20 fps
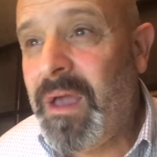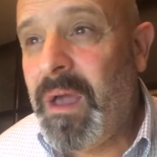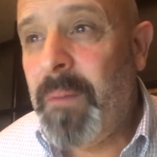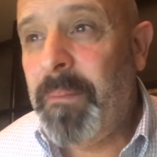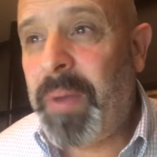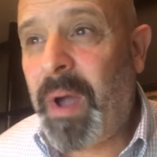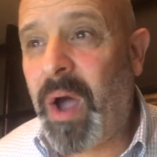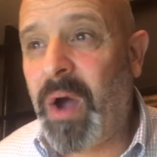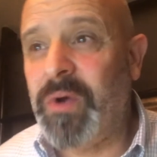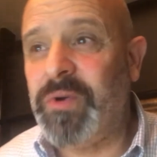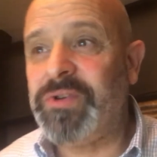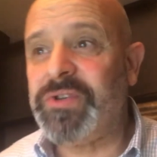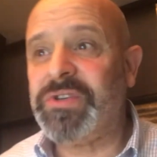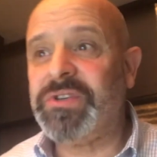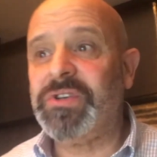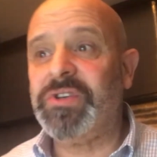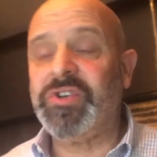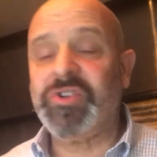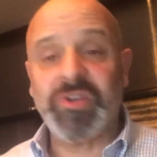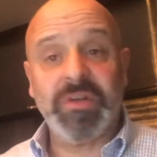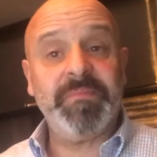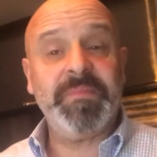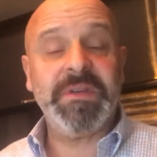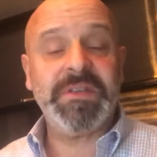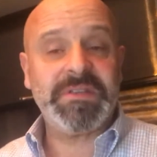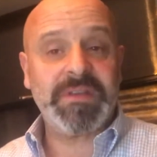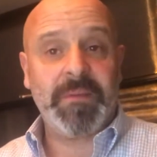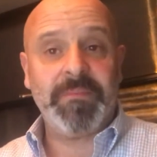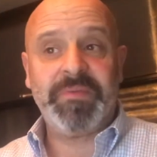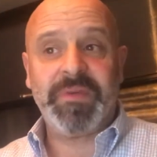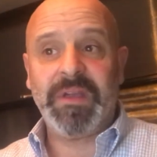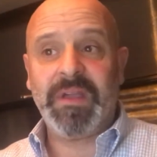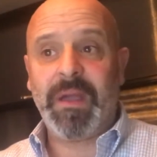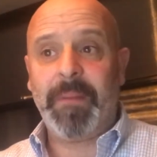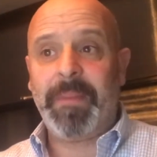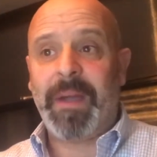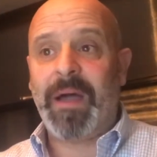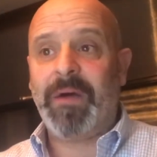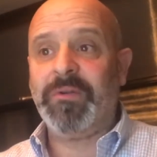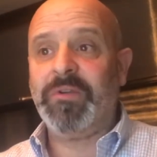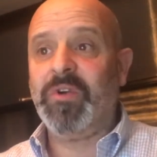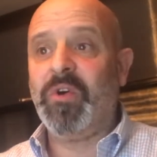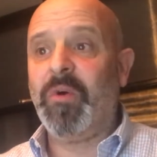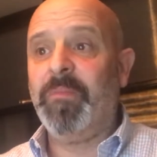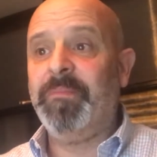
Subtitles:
post should be something about your